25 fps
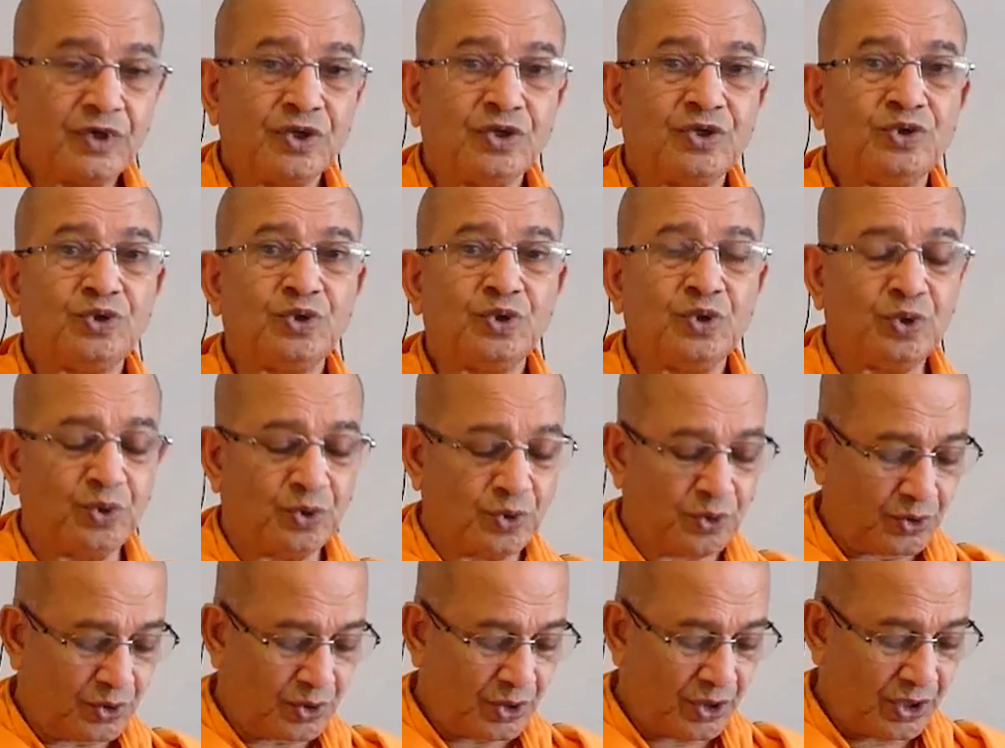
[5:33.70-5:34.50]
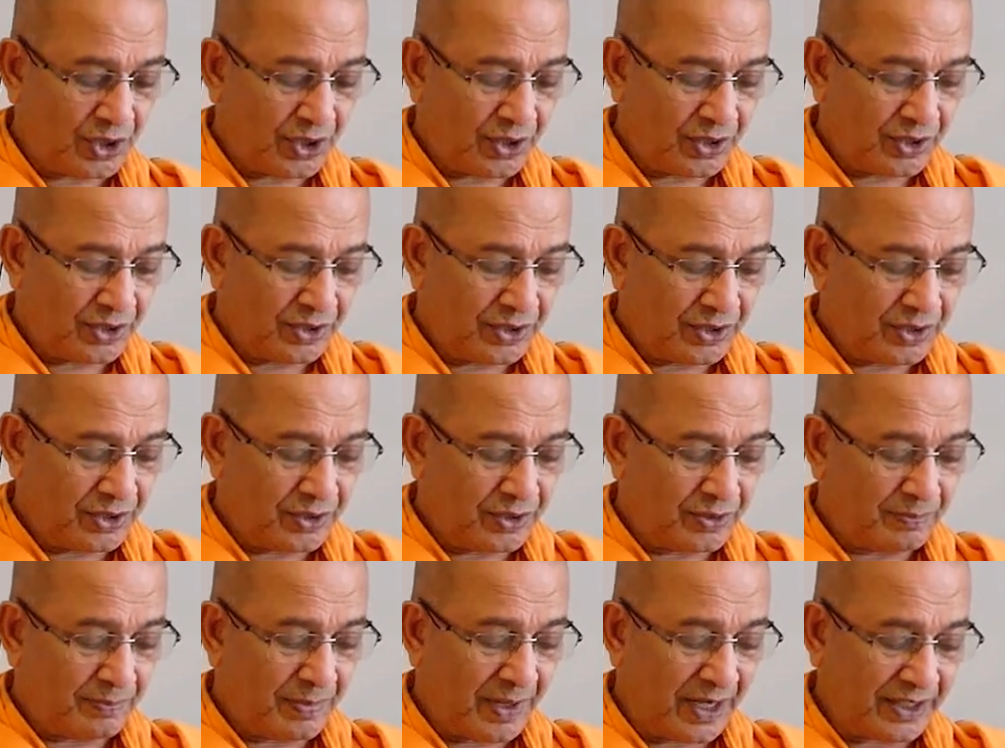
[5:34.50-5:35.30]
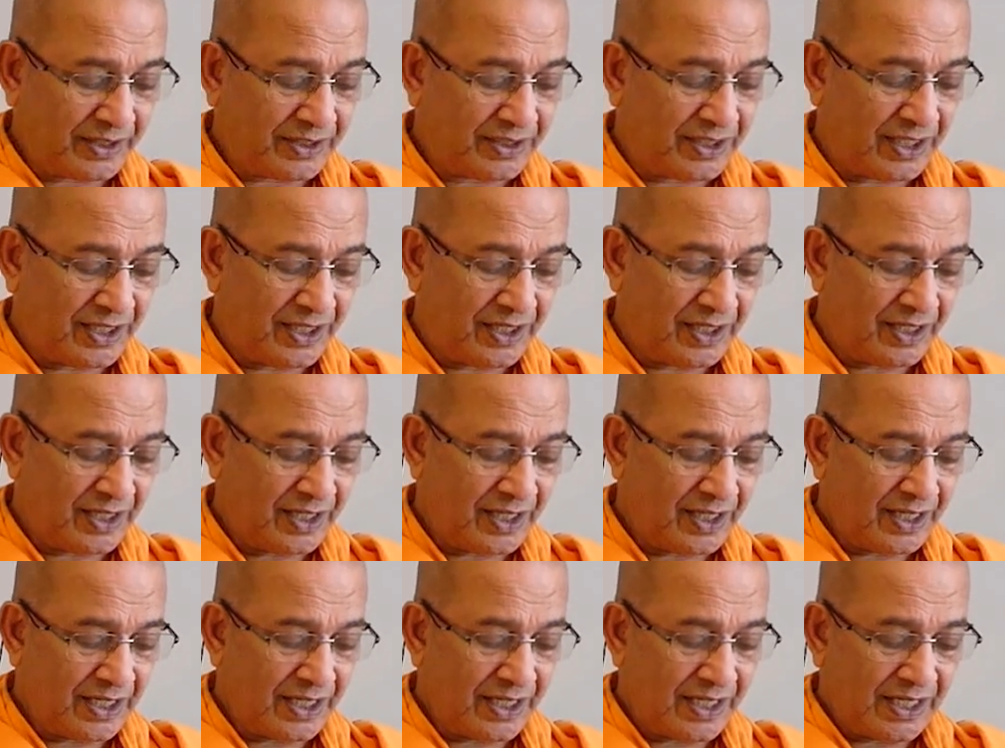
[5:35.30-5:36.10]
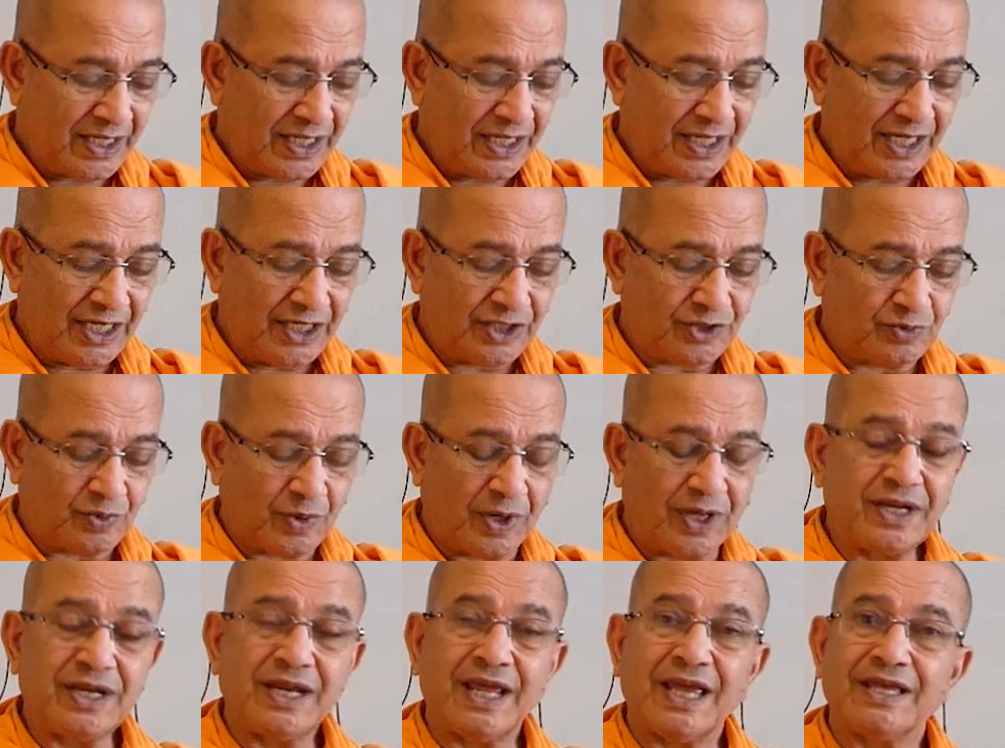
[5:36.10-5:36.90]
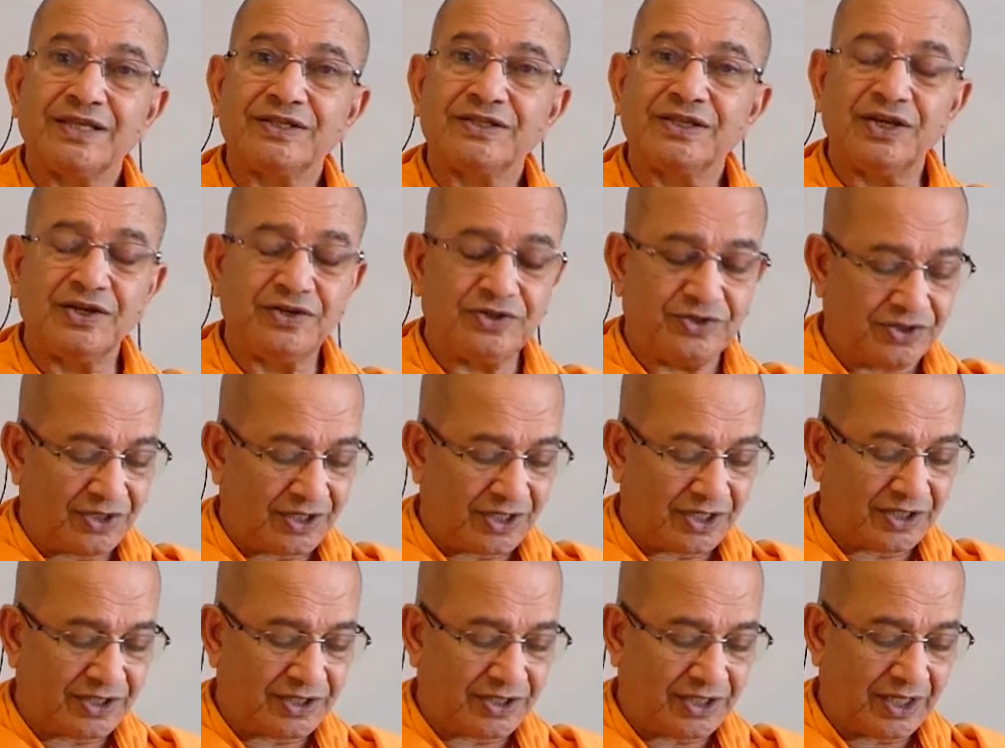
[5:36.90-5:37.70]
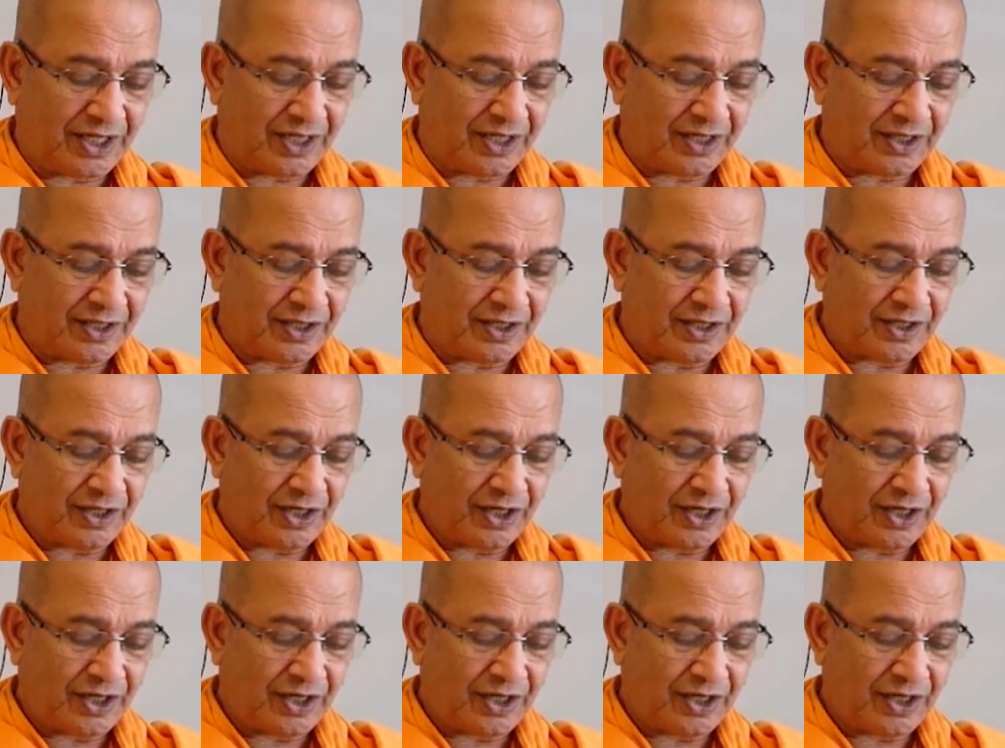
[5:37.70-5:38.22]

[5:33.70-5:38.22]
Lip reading: So, bhakti is one essential thing.